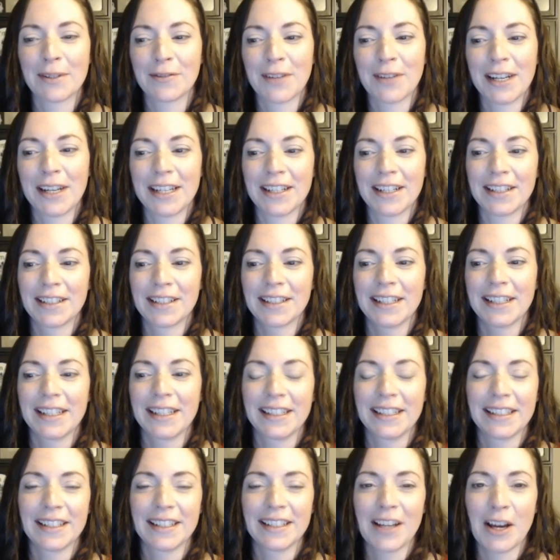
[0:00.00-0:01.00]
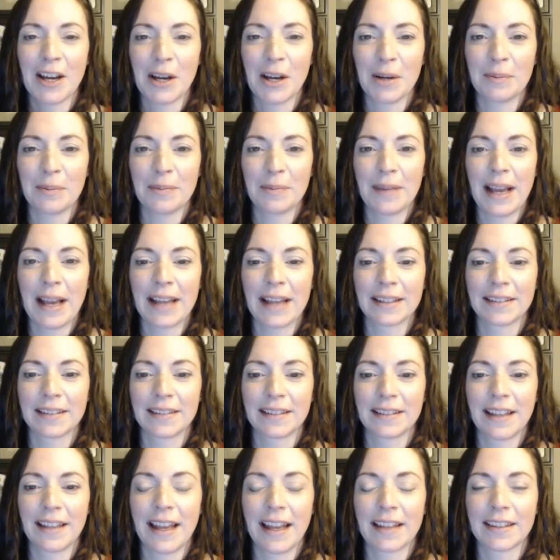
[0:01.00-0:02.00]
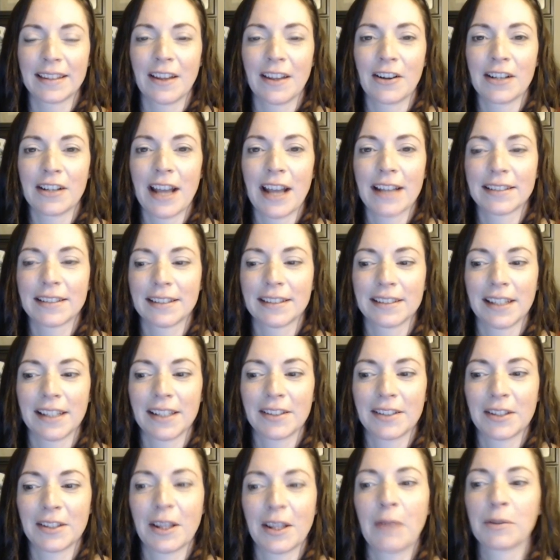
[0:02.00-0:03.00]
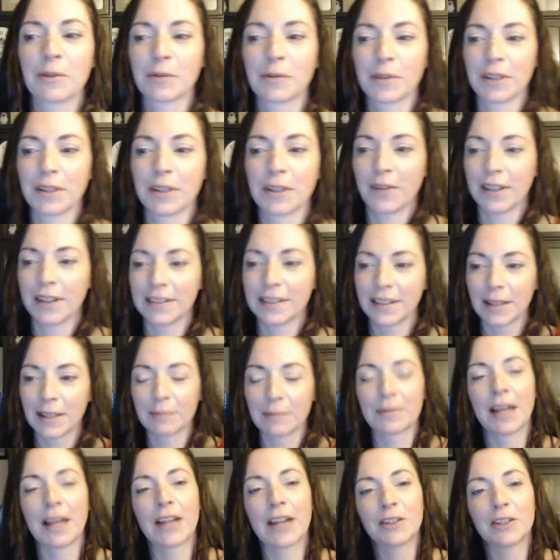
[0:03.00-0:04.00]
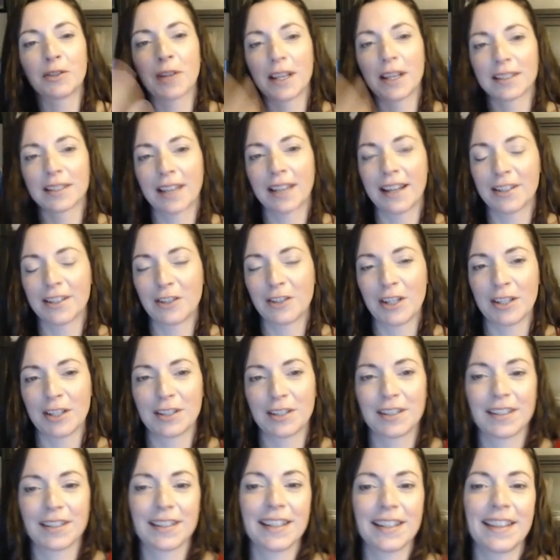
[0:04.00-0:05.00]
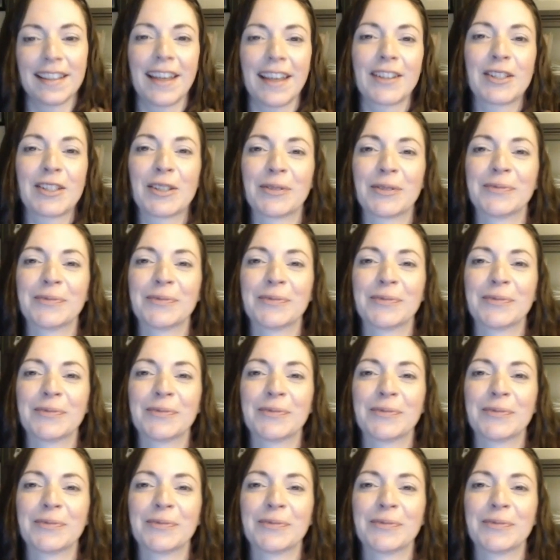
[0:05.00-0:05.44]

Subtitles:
right here in at our NASA site. So that was really fun. I'm glad you guys got a chance to see that too.